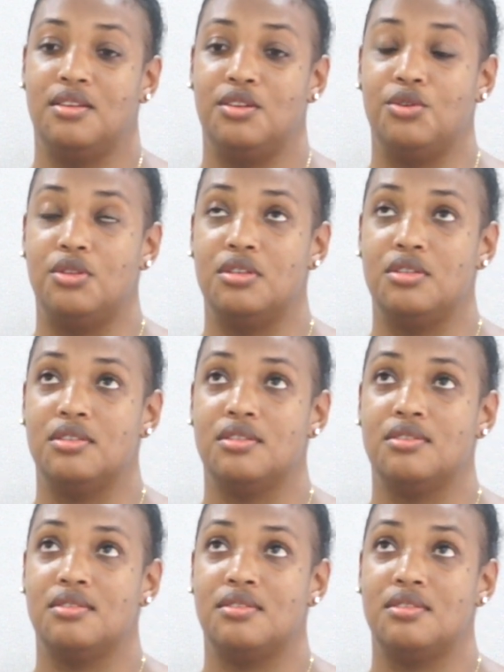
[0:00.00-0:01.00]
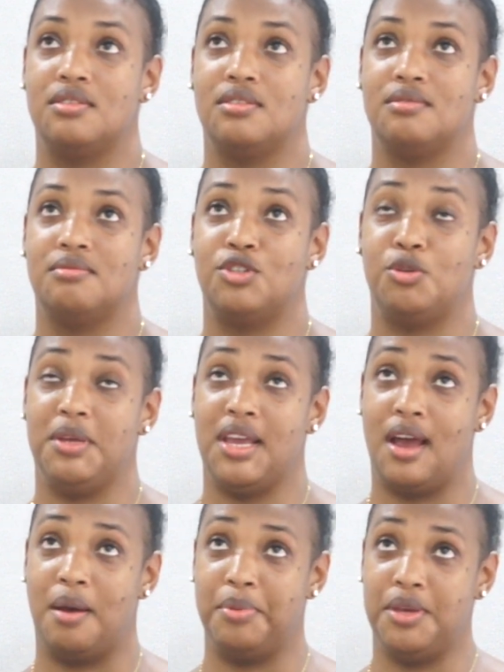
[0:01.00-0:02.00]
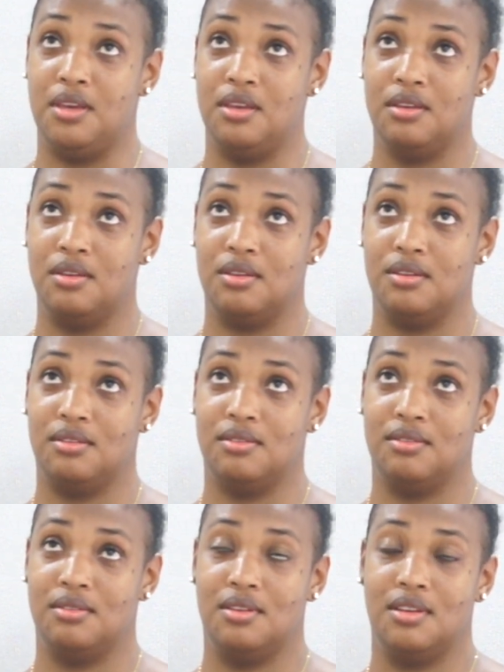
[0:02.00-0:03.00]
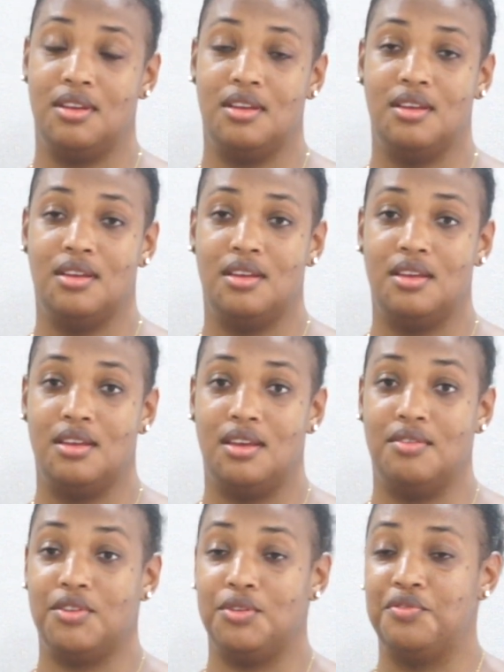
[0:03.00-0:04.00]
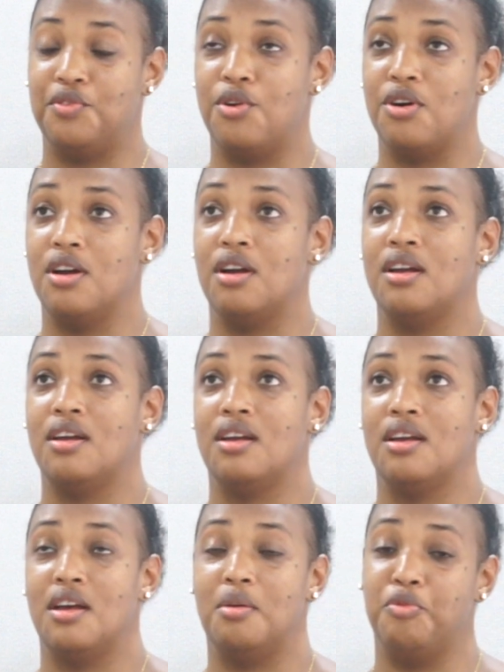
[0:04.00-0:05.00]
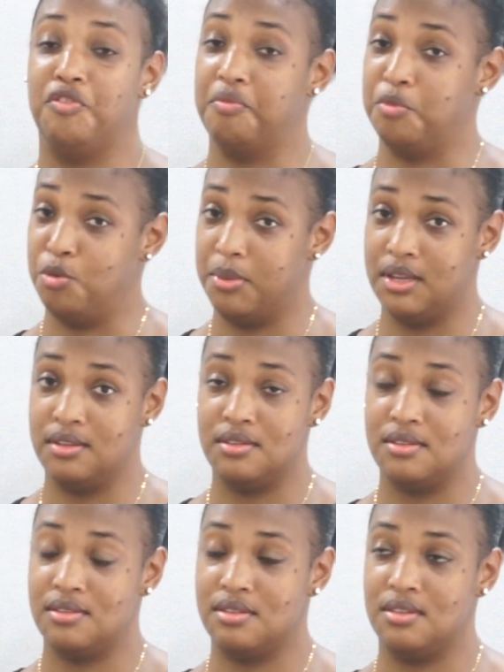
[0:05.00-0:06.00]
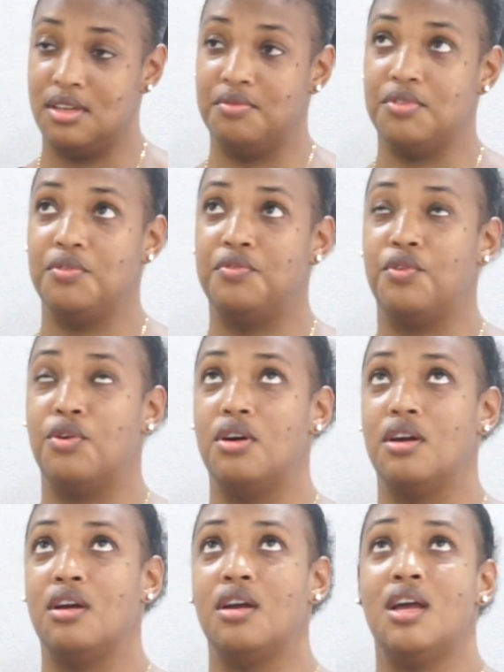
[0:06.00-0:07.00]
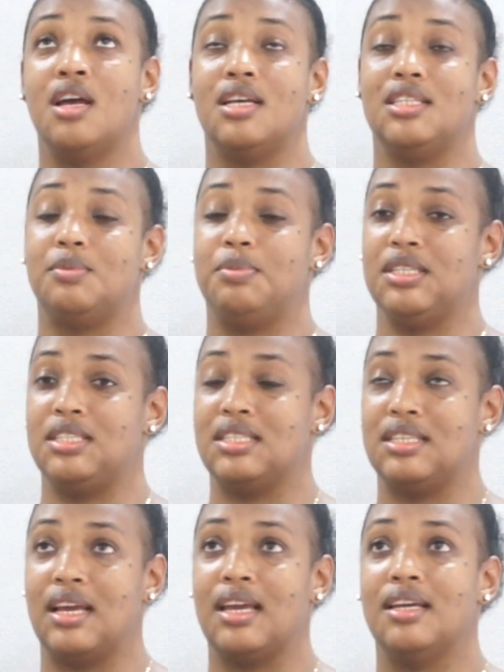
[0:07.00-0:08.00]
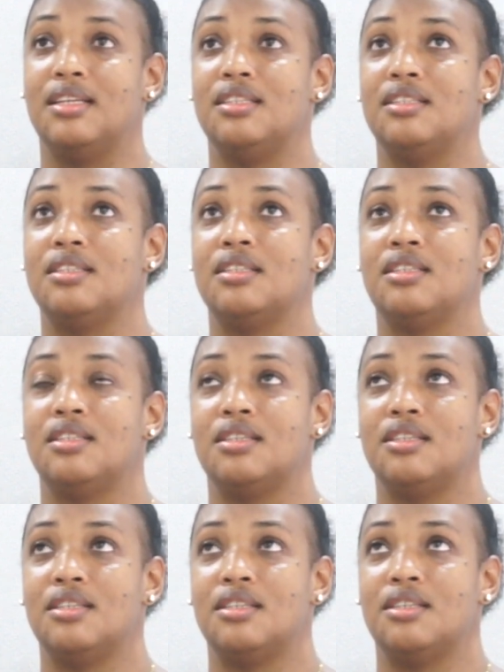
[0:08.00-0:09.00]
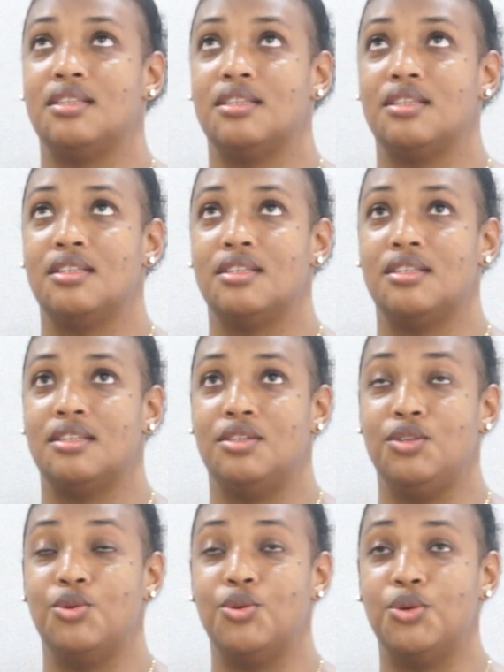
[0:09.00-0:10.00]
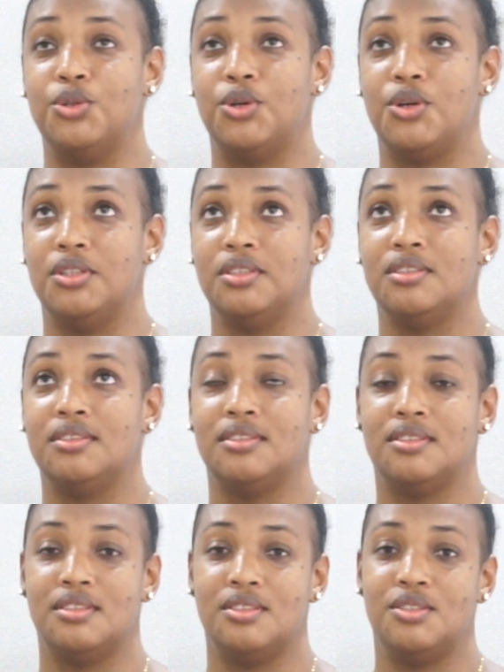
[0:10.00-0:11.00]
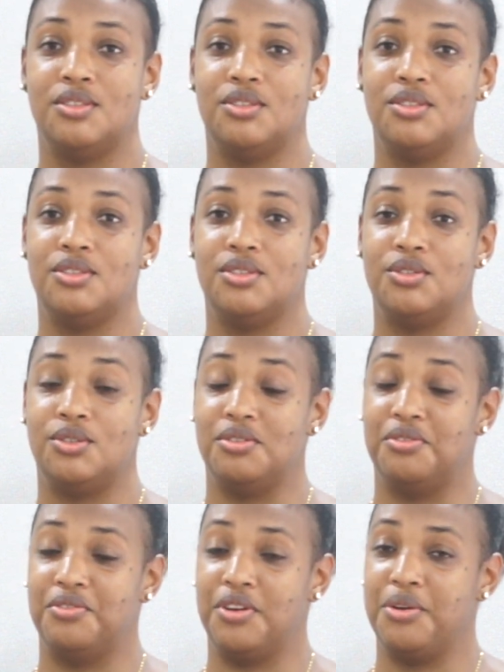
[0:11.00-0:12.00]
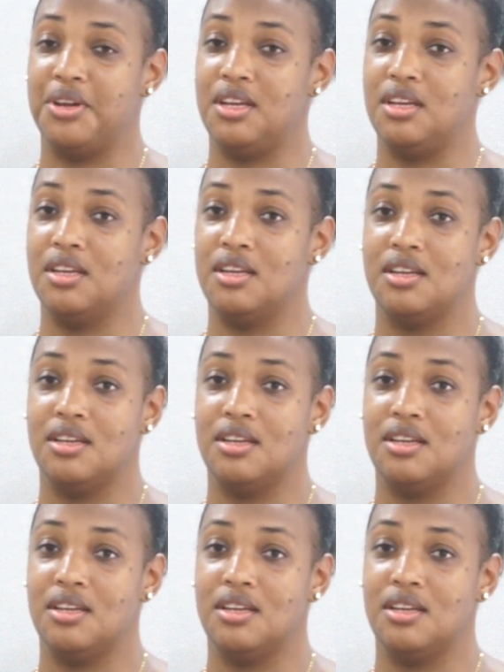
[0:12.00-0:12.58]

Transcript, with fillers: You learn to be happy, even for a brief moment, even for a split second. You hold on to the very